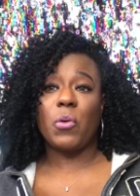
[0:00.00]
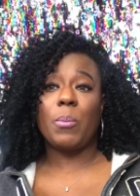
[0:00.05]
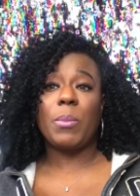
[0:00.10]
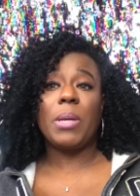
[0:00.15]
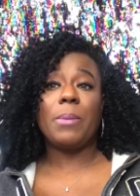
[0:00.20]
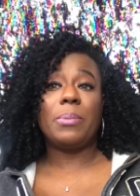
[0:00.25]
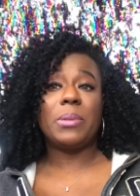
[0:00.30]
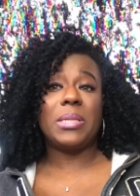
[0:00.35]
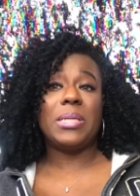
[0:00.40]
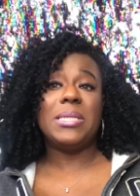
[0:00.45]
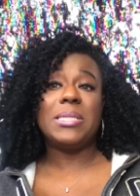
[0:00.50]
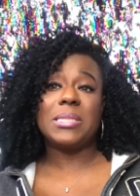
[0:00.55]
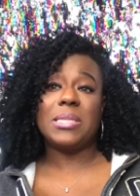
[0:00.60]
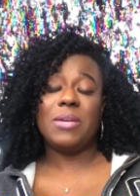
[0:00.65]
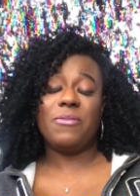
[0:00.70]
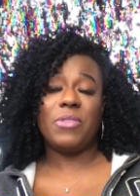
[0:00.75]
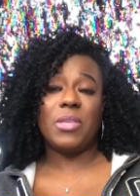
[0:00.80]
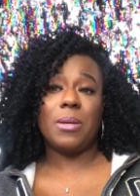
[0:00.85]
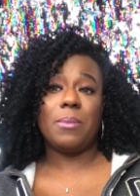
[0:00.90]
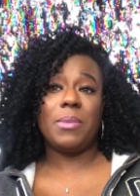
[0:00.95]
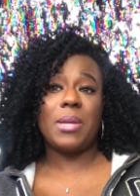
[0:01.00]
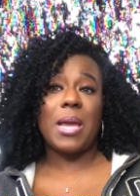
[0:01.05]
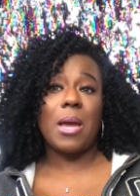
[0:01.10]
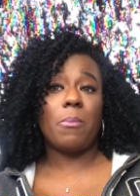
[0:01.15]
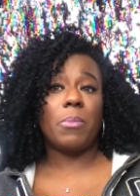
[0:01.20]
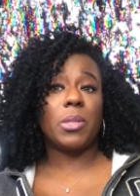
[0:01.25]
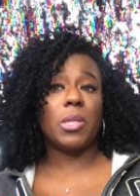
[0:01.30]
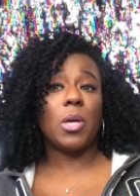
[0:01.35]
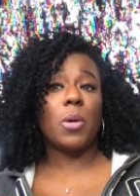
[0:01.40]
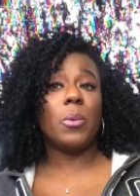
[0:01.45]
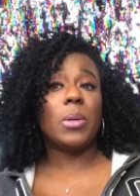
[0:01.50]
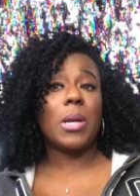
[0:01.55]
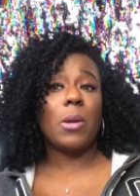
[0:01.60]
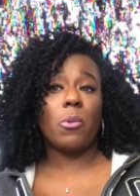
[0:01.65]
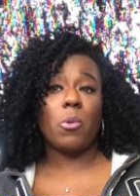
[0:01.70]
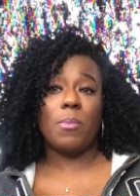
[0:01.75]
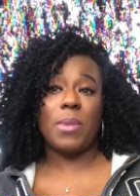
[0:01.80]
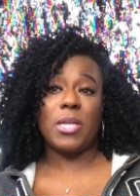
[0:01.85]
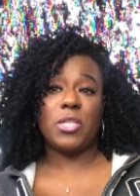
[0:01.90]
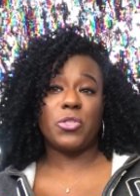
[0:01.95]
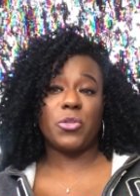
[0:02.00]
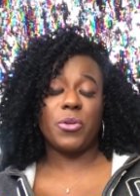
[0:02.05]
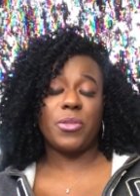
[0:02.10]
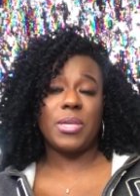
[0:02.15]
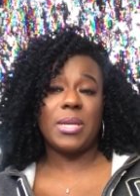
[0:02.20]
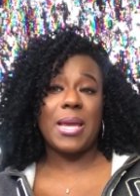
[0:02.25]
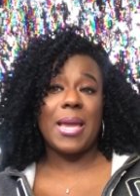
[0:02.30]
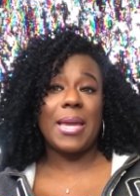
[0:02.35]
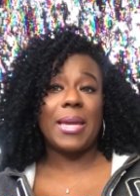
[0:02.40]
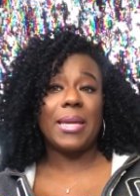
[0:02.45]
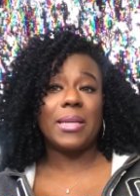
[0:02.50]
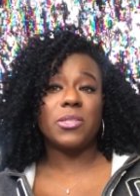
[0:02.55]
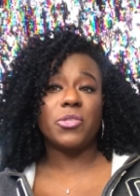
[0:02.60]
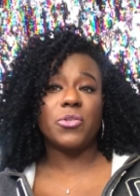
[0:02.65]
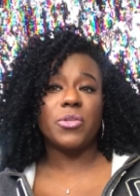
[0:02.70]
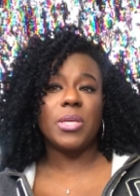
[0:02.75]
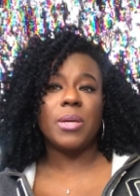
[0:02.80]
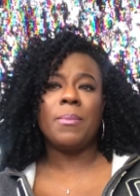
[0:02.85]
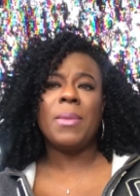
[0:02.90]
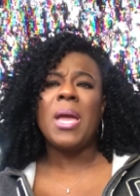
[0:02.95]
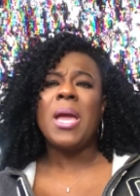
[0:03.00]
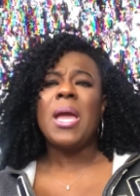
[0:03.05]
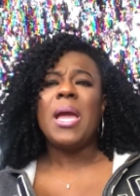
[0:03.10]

for me, please leave them down below, and I will make sure that I answer them.